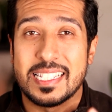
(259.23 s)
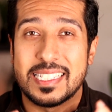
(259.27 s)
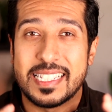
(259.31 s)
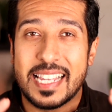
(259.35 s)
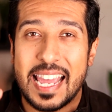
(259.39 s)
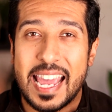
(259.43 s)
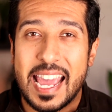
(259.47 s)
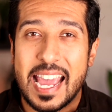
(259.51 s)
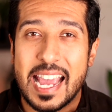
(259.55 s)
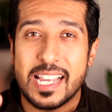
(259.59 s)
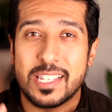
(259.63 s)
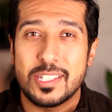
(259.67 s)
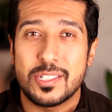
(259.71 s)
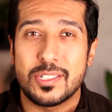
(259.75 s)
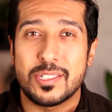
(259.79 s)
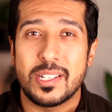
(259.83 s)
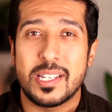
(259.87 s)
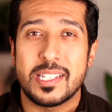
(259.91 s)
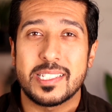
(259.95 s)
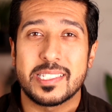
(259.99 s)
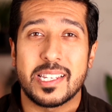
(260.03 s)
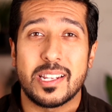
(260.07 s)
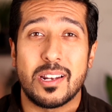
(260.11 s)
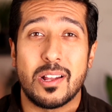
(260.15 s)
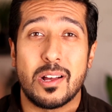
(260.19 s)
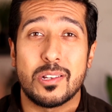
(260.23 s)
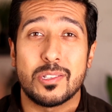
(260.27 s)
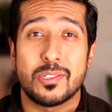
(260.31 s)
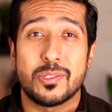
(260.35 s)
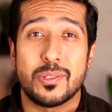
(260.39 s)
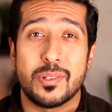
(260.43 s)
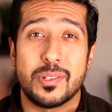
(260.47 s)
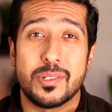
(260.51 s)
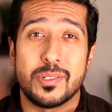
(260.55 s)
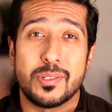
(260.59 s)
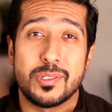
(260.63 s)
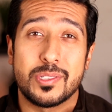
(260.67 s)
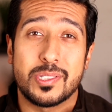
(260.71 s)
as exercise can
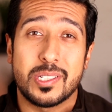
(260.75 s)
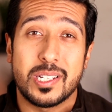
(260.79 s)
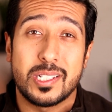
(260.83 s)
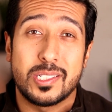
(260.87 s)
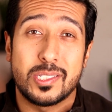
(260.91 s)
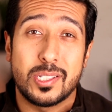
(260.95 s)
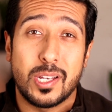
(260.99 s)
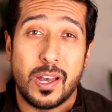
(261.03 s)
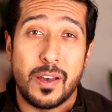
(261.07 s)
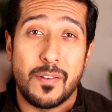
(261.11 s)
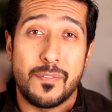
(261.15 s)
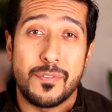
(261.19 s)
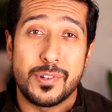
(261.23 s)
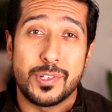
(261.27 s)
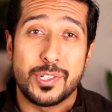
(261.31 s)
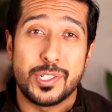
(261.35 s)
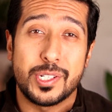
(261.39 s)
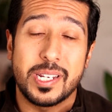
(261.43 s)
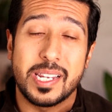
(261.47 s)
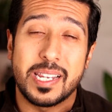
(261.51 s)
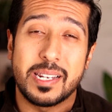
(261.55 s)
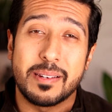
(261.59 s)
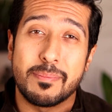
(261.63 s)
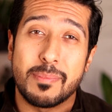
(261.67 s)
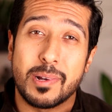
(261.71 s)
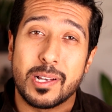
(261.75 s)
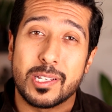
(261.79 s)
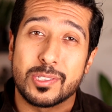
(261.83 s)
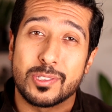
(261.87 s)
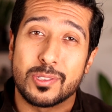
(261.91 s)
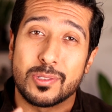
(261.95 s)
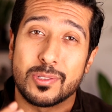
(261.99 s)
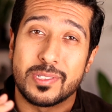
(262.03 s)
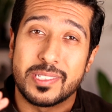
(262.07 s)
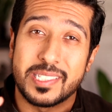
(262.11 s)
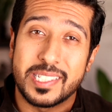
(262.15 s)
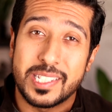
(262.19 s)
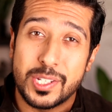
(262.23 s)
also induce autophagy in
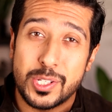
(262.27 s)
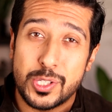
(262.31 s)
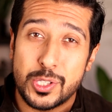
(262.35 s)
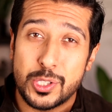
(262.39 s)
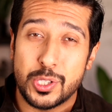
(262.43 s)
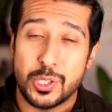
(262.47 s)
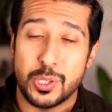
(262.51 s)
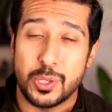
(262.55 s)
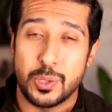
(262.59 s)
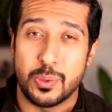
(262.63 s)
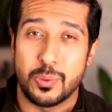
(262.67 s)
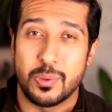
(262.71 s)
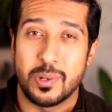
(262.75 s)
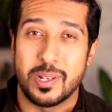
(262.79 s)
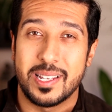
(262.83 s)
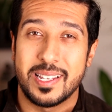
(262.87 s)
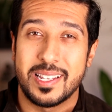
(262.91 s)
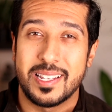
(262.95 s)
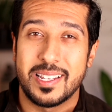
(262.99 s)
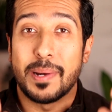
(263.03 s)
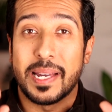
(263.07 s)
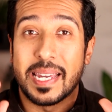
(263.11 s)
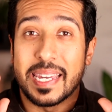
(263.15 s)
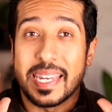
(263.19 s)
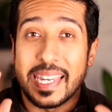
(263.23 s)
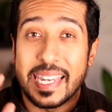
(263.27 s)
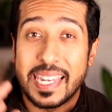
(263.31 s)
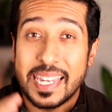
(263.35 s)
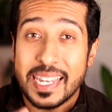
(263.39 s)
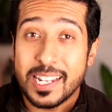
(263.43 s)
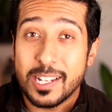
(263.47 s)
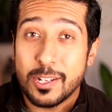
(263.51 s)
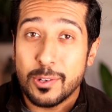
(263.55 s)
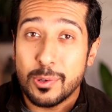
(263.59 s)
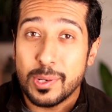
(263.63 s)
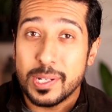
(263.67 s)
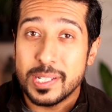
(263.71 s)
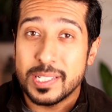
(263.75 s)
muscle tissue. By
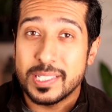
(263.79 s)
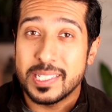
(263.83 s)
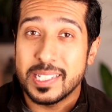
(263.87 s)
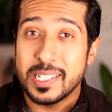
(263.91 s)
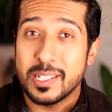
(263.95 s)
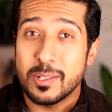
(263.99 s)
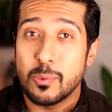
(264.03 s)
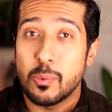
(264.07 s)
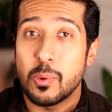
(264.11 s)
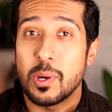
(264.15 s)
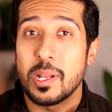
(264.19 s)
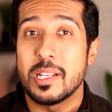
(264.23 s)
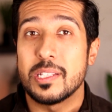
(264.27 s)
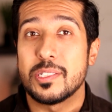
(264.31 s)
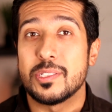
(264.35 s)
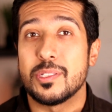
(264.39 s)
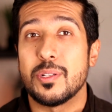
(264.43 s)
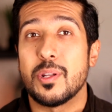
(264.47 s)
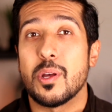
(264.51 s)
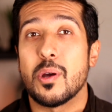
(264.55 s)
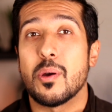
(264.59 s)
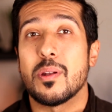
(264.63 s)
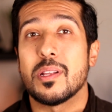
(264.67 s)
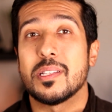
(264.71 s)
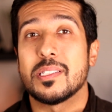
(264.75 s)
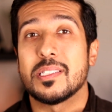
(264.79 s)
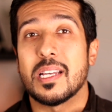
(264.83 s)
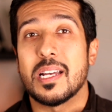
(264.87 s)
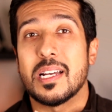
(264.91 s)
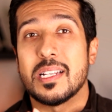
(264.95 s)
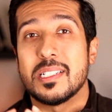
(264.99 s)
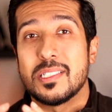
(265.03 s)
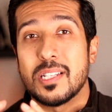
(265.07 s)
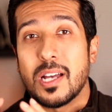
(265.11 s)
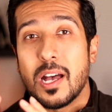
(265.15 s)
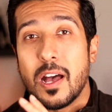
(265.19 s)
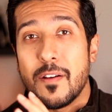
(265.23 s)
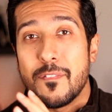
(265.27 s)
increasing what is known as
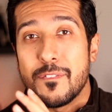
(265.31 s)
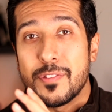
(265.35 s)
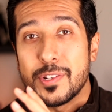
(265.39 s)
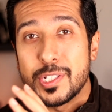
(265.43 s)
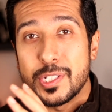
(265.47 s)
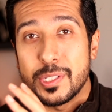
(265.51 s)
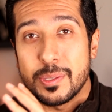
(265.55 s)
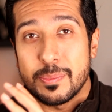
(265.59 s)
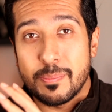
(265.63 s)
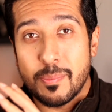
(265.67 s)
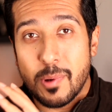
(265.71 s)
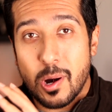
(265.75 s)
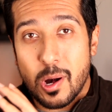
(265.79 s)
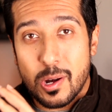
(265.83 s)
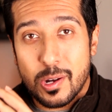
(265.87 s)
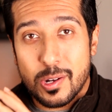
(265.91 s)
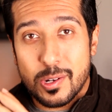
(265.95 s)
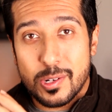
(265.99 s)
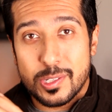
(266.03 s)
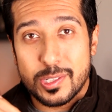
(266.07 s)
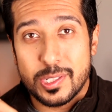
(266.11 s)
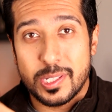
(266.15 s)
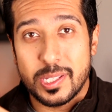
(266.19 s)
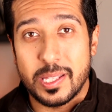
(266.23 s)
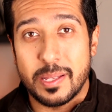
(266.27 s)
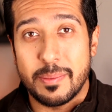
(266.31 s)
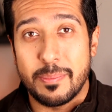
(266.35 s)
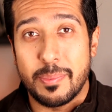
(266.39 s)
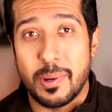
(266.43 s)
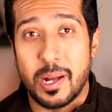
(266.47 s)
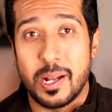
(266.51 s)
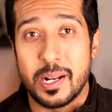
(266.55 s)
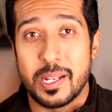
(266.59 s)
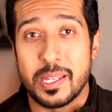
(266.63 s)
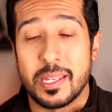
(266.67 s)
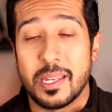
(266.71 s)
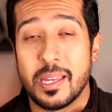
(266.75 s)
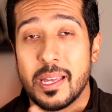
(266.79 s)
autophagy markers in the
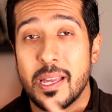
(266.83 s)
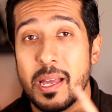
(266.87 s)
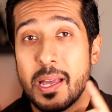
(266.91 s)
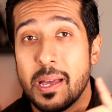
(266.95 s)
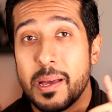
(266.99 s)
body,